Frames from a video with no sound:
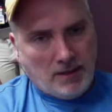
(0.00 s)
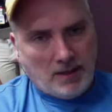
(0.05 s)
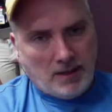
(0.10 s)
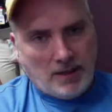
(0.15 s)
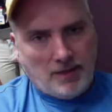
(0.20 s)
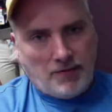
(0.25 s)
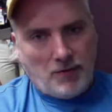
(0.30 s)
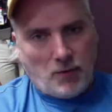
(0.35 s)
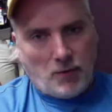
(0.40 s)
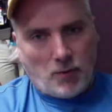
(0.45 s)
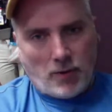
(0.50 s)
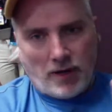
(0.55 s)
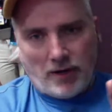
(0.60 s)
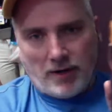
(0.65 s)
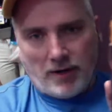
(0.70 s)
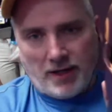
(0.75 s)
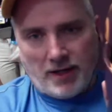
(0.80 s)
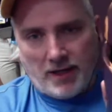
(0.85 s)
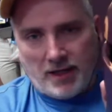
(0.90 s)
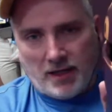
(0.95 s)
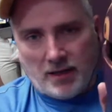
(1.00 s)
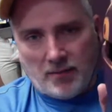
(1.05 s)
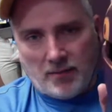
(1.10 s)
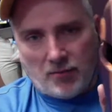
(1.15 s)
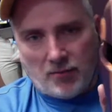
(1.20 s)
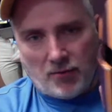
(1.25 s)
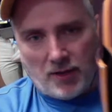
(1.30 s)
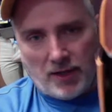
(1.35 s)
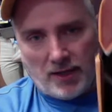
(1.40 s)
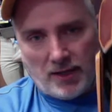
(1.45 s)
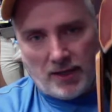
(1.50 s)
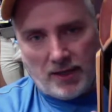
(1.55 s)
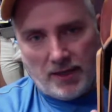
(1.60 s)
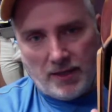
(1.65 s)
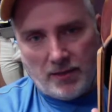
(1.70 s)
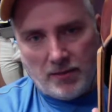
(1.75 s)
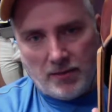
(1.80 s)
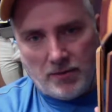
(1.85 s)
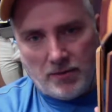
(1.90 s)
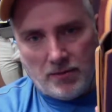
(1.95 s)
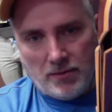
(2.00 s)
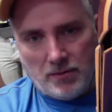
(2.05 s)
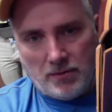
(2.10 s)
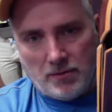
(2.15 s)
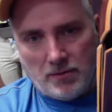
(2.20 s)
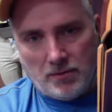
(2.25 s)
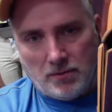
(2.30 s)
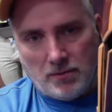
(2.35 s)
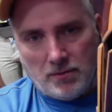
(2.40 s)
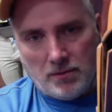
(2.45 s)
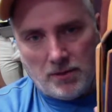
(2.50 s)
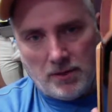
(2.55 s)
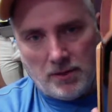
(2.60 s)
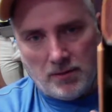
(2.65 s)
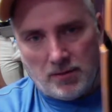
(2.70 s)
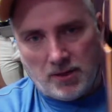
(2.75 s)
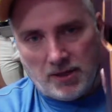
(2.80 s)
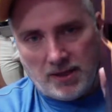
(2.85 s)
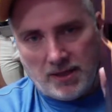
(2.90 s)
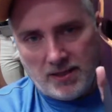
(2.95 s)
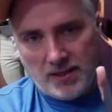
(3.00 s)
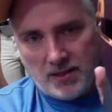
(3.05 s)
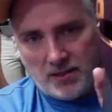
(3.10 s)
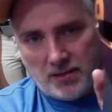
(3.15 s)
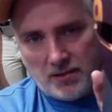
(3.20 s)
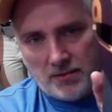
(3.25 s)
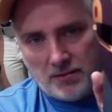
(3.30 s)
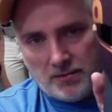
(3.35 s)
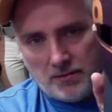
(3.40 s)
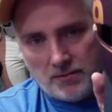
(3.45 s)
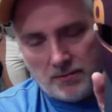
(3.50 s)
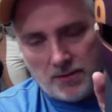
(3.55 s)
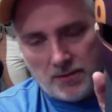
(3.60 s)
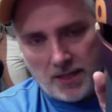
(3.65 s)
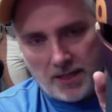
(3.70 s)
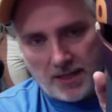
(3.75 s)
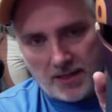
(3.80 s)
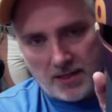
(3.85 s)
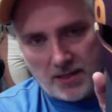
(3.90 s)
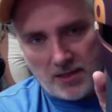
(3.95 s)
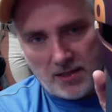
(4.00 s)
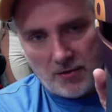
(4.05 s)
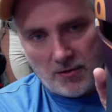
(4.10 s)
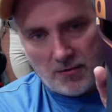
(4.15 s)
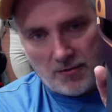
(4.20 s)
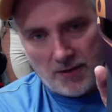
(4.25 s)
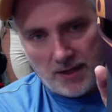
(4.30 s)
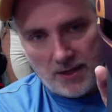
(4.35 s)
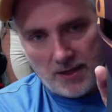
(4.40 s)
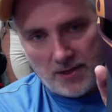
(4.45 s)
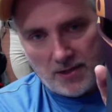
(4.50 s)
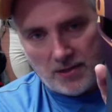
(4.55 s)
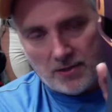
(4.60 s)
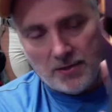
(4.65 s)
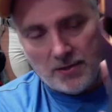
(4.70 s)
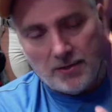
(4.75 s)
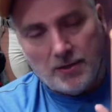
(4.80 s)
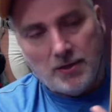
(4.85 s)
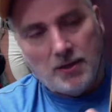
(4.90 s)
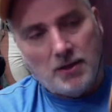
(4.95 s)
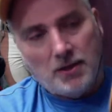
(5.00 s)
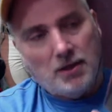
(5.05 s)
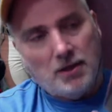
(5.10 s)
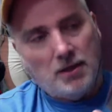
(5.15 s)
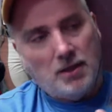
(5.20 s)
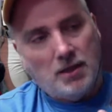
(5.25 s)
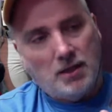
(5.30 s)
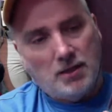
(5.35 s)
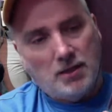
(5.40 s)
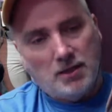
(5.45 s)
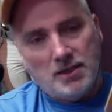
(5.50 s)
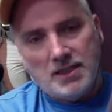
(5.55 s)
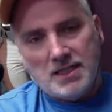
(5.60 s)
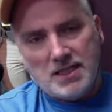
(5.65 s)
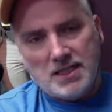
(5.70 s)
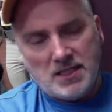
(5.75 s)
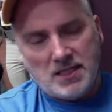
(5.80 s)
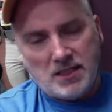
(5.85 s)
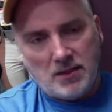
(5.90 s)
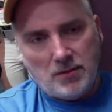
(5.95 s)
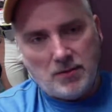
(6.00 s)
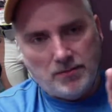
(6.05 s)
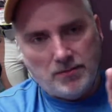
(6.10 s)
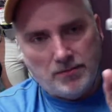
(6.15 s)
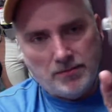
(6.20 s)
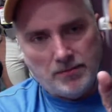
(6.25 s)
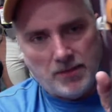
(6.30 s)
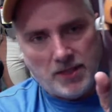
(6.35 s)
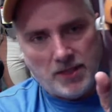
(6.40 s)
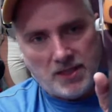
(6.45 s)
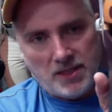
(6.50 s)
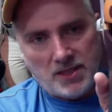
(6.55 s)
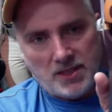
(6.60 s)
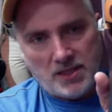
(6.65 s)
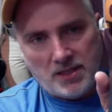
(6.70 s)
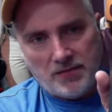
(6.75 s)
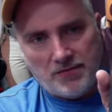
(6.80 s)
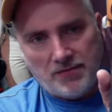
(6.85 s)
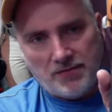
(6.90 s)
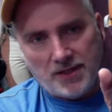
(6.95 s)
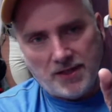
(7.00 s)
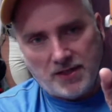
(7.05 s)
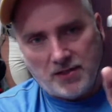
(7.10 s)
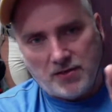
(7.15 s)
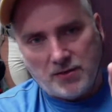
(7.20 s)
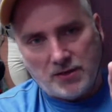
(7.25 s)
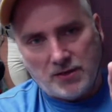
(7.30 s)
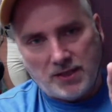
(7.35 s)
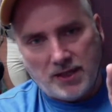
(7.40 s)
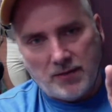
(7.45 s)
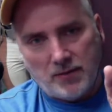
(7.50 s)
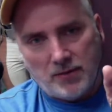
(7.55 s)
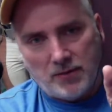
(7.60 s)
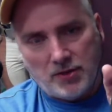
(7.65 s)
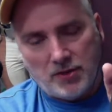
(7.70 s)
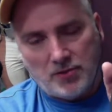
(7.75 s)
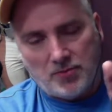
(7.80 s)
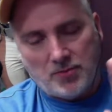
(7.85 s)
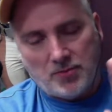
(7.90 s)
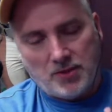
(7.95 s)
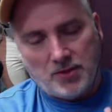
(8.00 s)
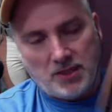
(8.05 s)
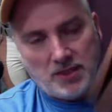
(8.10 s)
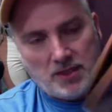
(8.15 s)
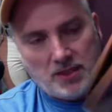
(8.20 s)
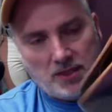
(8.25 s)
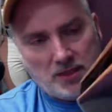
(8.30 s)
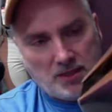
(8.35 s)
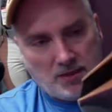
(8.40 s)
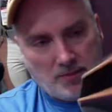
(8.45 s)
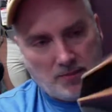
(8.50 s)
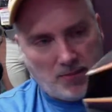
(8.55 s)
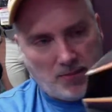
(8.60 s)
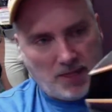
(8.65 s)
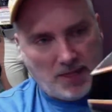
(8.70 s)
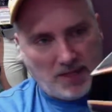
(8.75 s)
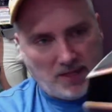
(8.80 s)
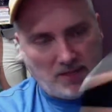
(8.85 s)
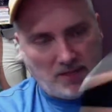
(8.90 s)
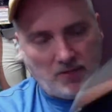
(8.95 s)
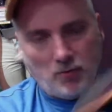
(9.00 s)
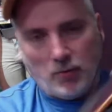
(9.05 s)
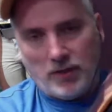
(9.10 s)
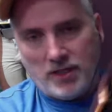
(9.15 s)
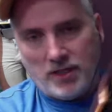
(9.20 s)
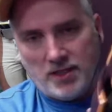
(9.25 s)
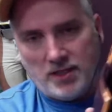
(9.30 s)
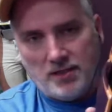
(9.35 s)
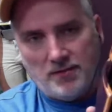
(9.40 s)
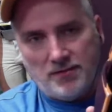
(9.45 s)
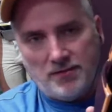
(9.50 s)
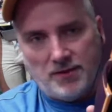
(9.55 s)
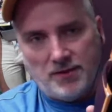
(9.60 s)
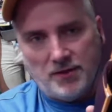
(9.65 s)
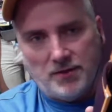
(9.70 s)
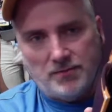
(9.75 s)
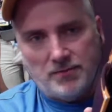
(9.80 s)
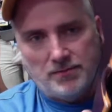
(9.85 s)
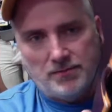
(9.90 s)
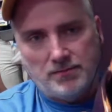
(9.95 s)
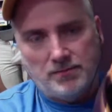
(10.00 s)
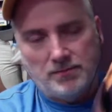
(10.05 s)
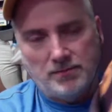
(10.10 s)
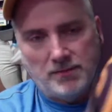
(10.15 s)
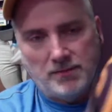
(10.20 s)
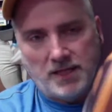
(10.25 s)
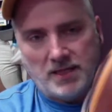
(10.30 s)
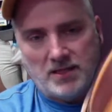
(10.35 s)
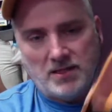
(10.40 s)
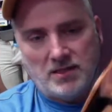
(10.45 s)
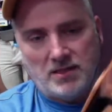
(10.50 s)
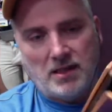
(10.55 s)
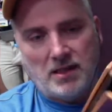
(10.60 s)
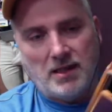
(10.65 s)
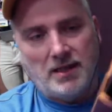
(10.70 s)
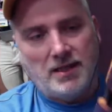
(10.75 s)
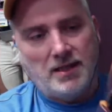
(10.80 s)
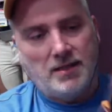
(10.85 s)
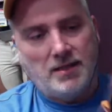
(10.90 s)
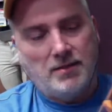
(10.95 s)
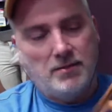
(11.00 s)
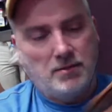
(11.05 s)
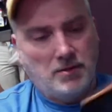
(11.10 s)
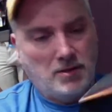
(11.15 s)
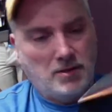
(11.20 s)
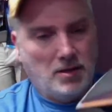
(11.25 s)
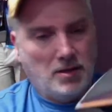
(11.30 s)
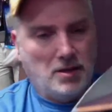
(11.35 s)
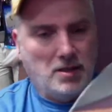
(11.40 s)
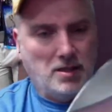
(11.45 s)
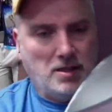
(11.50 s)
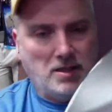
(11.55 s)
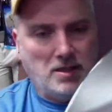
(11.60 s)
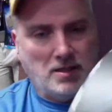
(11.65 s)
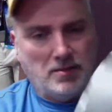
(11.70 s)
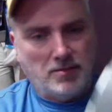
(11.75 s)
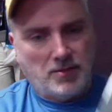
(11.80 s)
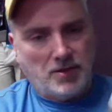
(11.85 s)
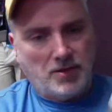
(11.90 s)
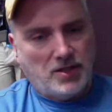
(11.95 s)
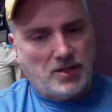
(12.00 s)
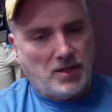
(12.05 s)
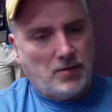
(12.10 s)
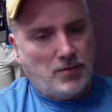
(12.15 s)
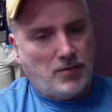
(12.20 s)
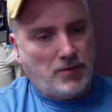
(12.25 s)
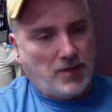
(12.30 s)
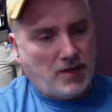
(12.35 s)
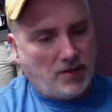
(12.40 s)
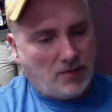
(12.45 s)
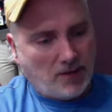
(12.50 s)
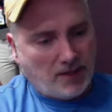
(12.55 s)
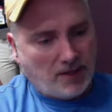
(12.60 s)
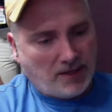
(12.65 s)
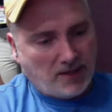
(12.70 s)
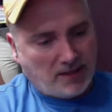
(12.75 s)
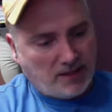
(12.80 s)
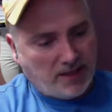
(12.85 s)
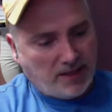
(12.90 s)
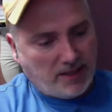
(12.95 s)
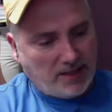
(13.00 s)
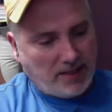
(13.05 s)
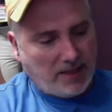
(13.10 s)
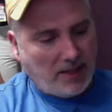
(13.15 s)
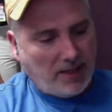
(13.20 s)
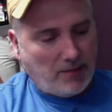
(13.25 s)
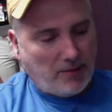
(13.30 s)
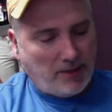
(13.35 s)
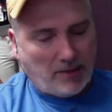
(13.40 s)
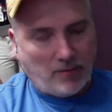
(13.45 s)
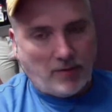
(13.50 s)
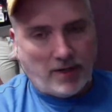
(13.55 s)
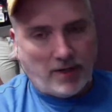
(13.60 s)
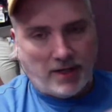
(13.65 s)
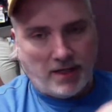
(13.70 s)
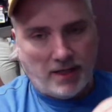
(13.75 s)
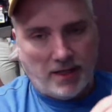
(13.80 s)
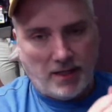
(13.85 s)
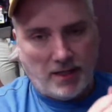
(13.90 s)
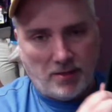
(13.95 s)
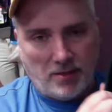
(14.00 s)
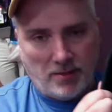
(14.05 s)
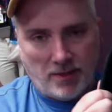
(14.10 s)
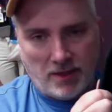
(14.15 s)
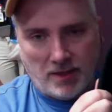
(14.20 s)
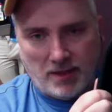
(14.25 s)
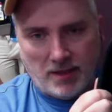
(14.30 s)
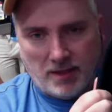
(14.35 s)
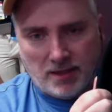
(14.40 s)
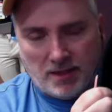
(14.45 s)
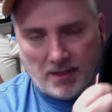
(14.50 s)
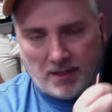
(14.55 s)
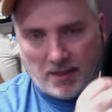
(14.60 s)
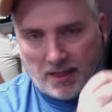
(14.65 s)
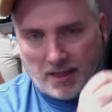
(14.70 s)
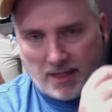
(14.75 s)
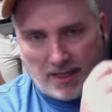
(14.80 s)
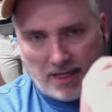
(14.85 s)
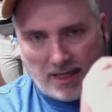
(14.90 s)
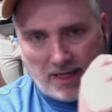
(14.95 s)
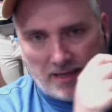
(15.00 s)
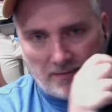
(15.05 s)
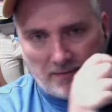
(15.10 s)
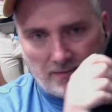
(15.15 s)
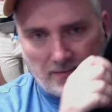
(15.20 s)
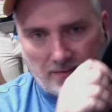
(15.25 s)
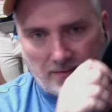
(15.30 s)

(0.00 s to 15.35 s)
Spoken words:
wearing it in a brightly lit place, they can see your face. An easy fix on that would just be buy some window tint film and slide in, because I don't think you'll get this lens out without wrecking the helmet. I can't.